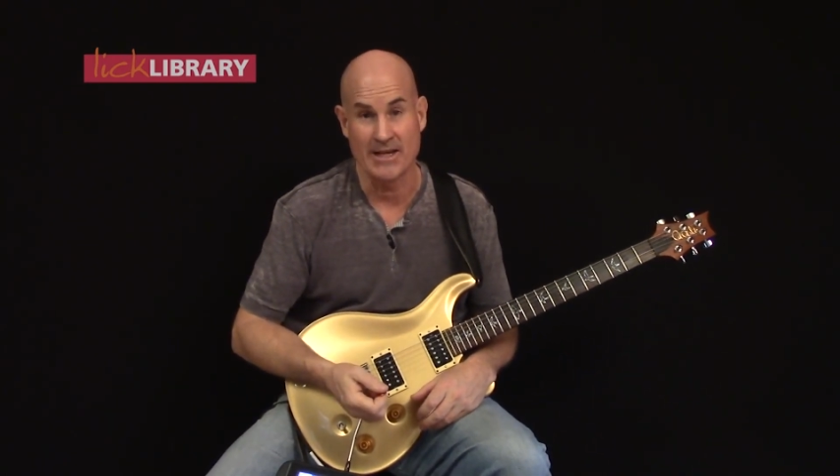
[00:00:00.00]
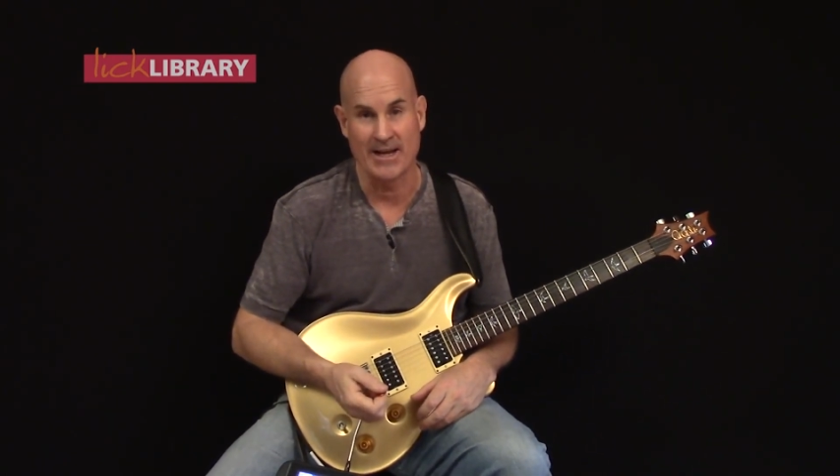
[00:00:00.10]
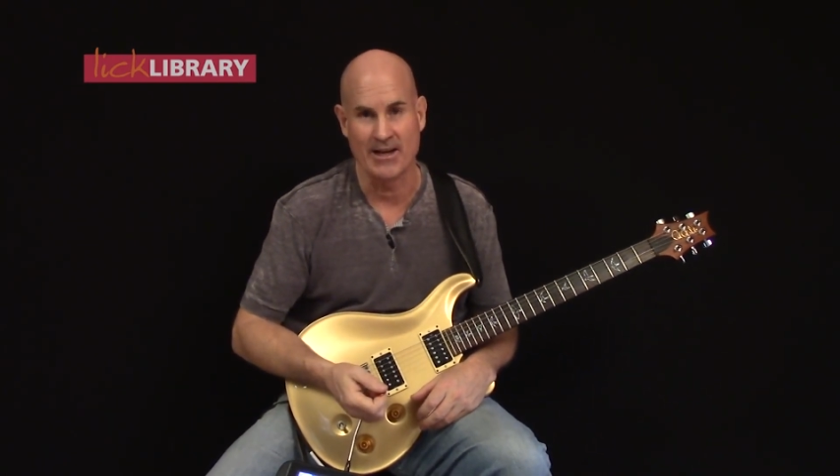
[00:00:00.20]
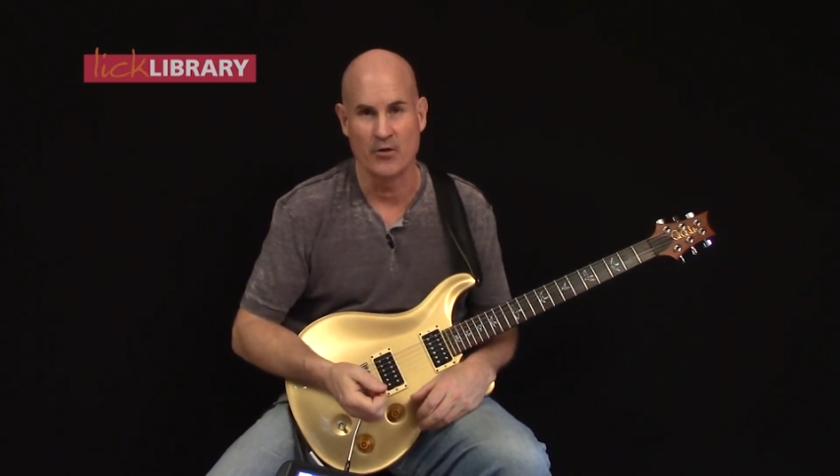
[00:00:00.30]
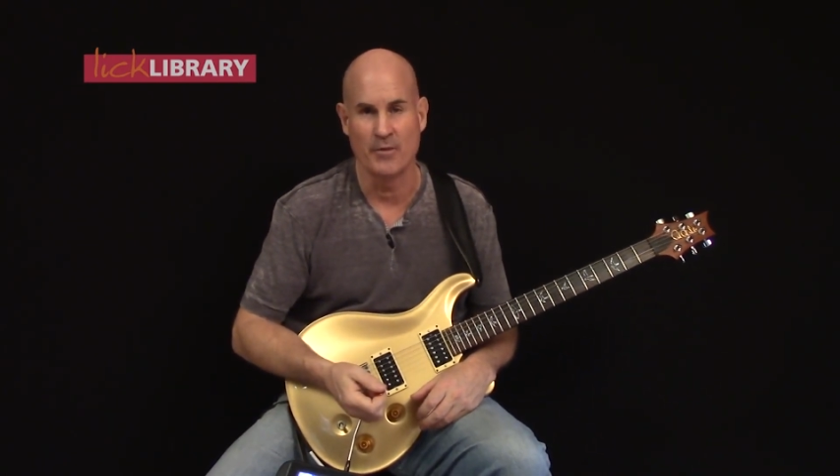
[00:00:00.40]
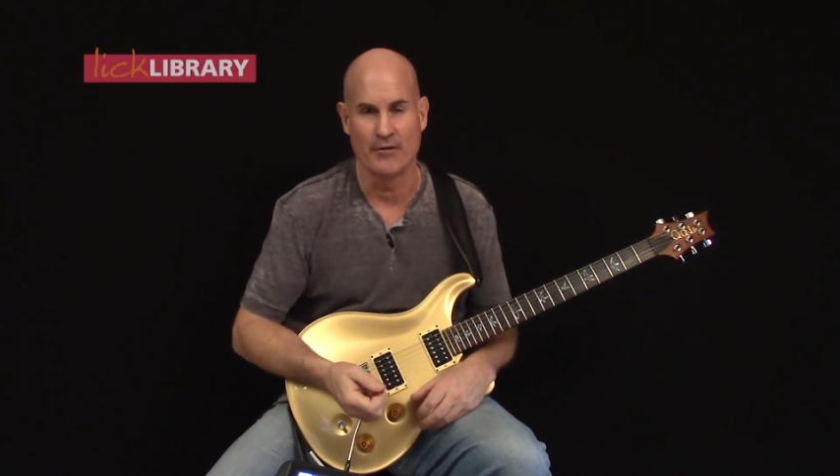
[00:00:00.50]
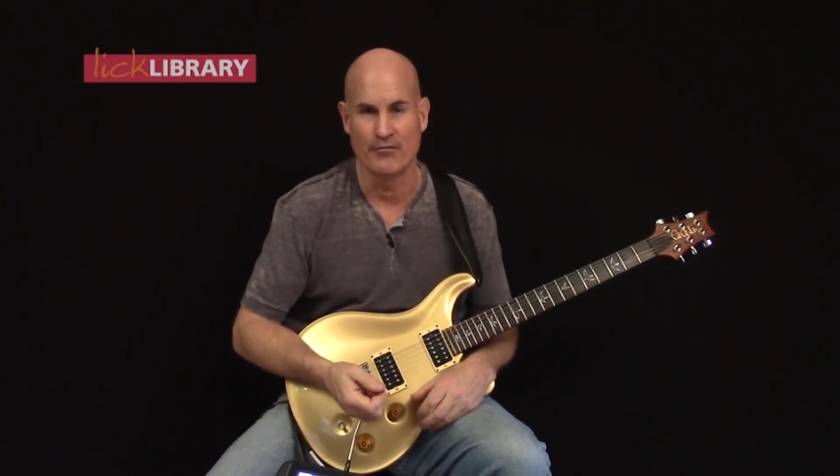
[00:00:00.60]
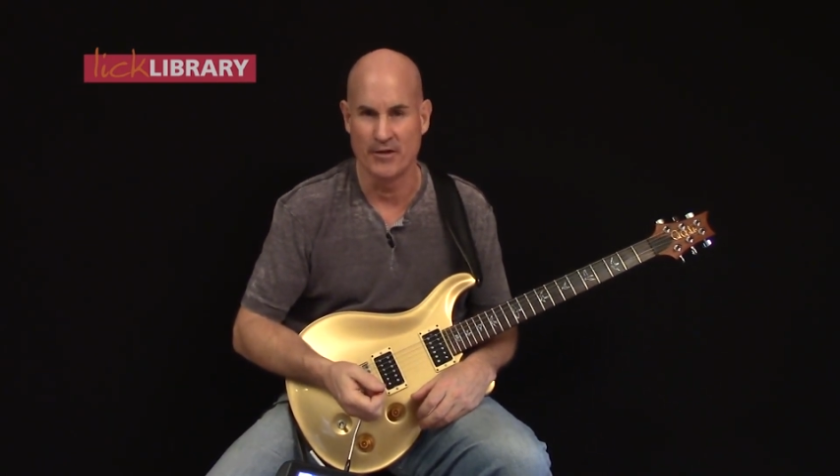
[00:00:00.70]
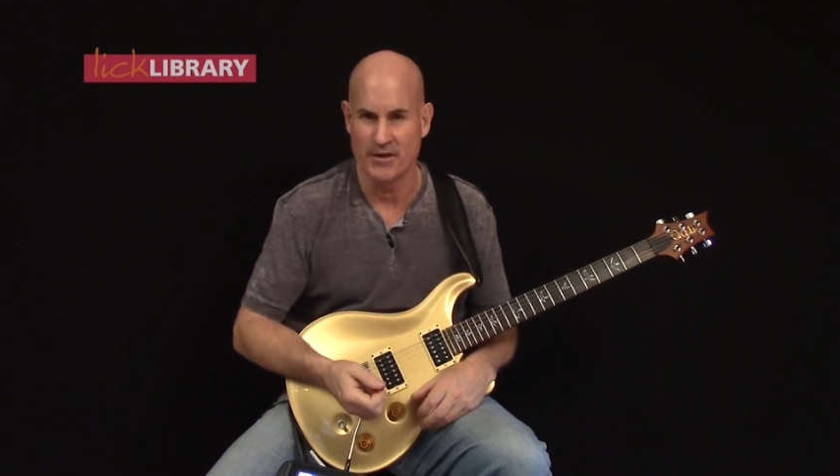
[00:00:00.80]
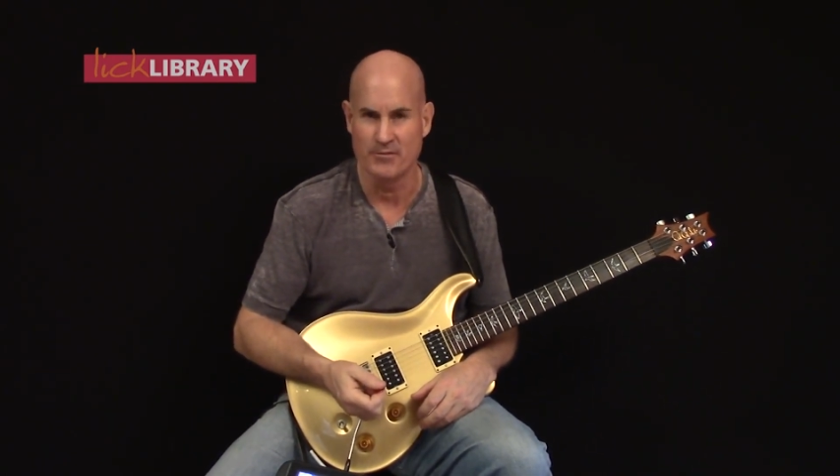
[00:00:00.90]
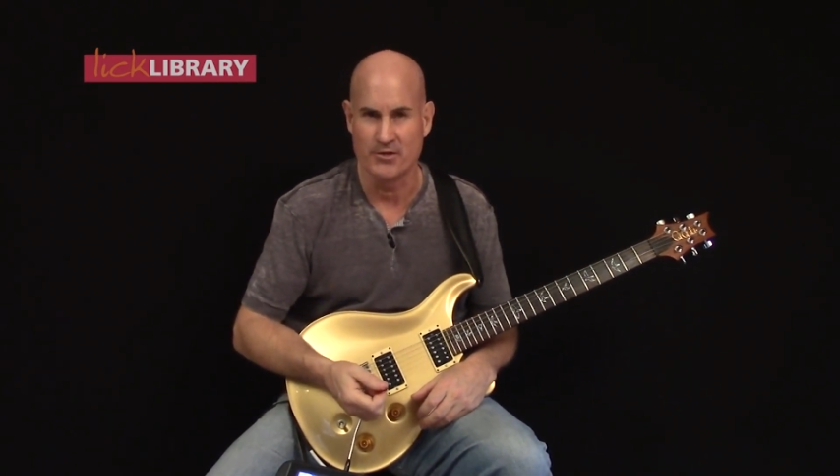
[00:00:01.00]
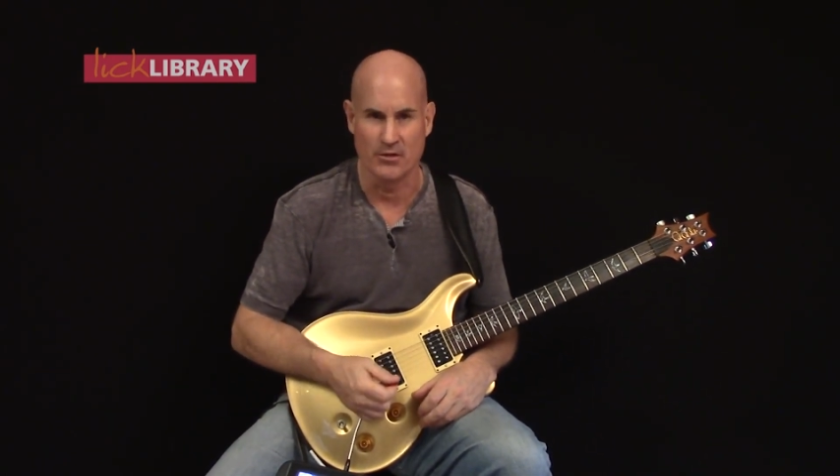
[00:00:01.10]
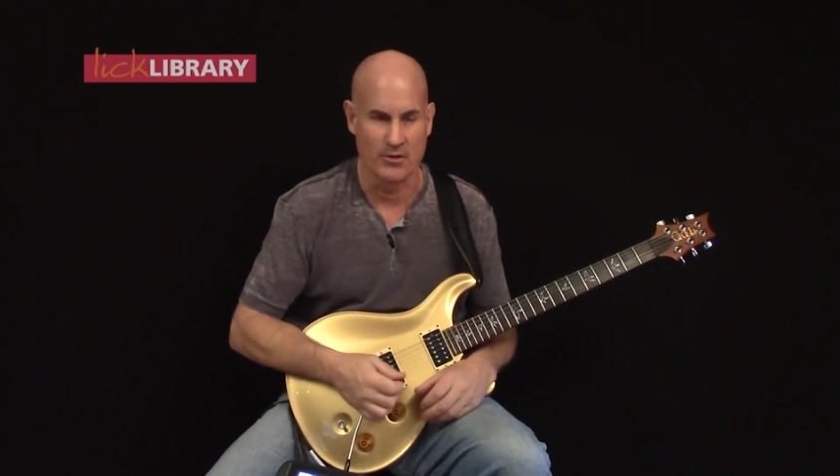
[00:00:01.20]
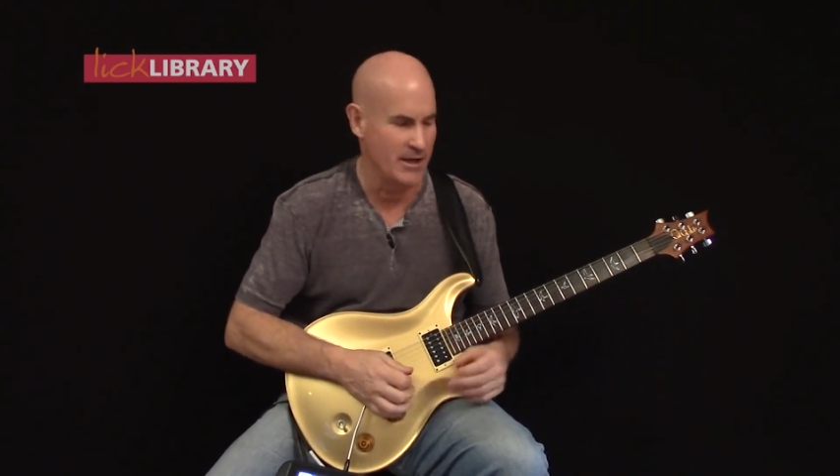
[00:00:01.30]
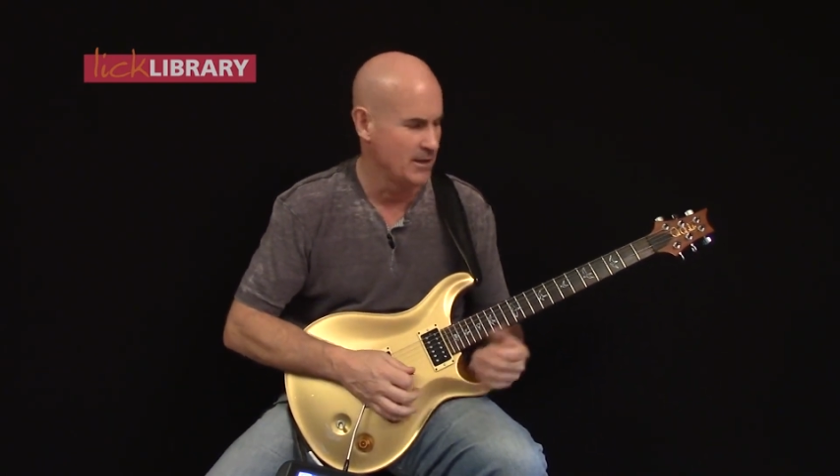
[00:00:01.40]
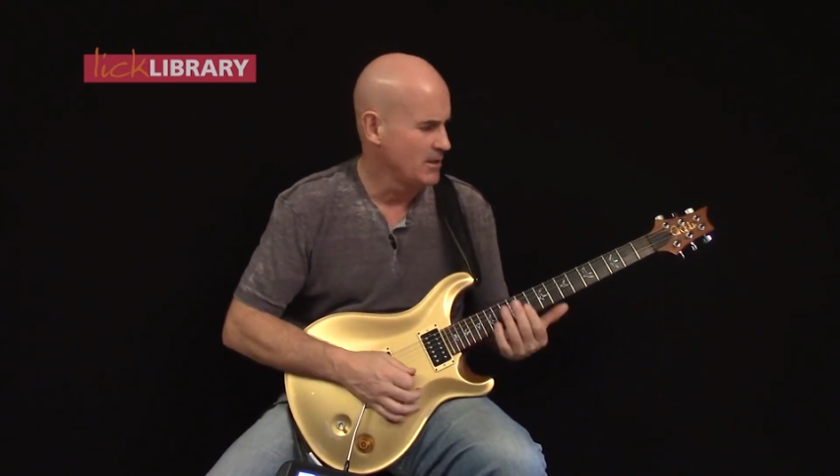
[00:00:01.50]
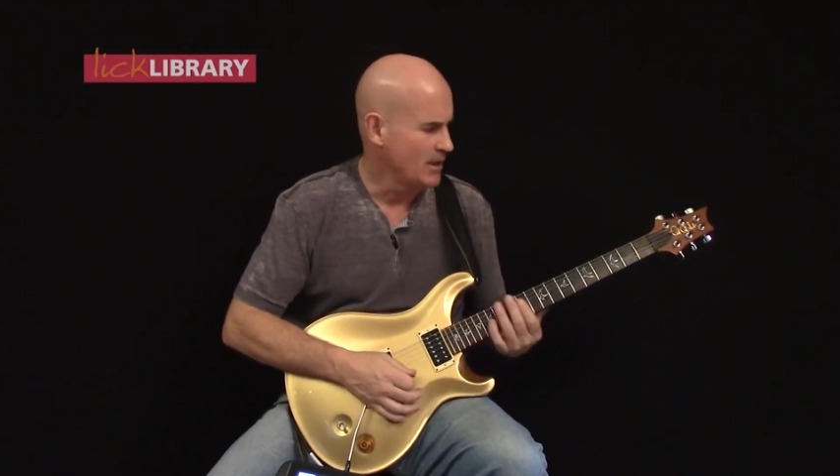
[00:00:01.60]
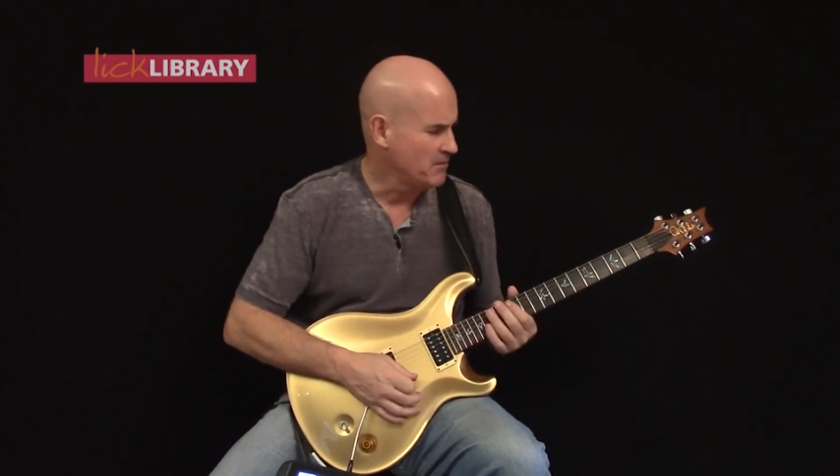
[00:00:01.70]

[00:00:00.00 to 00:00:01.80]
add a little bit of rhythm to it,